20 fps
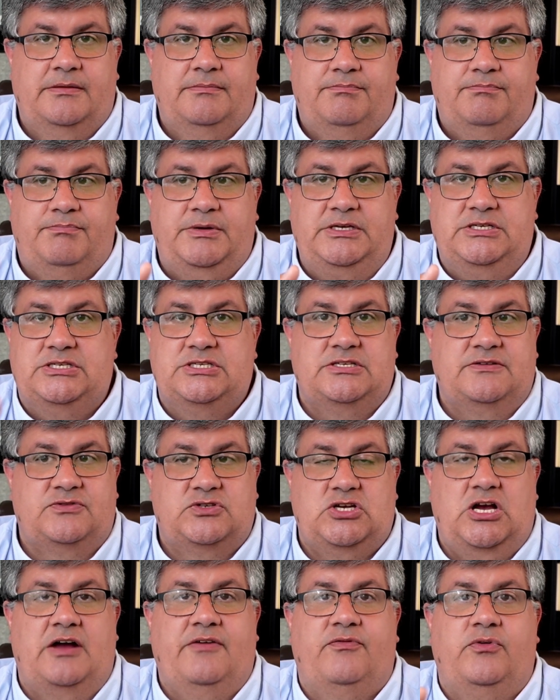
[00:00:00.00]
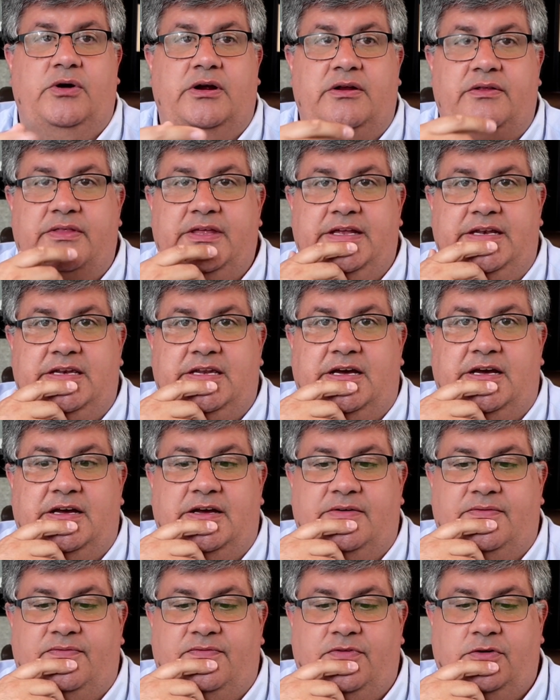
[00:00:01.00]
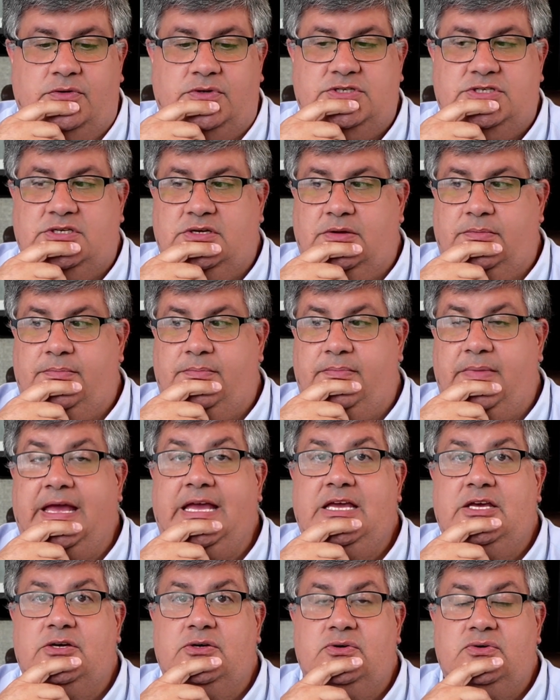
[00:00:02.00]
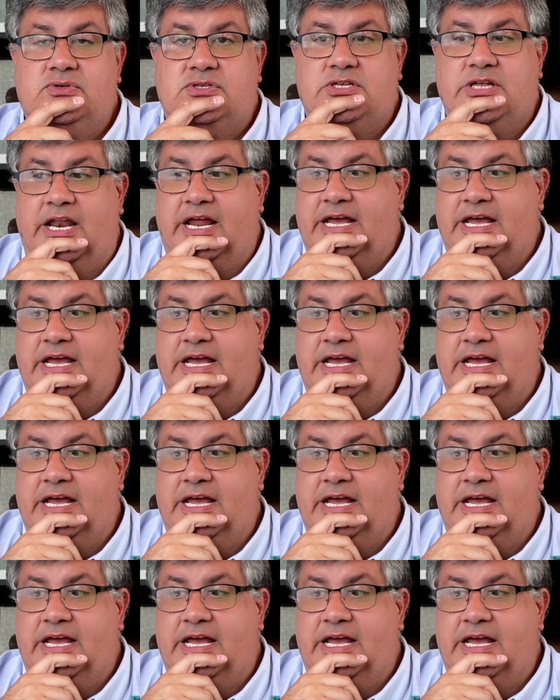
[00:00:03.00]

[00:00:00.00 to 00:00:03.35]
pieces of software that folks may use that I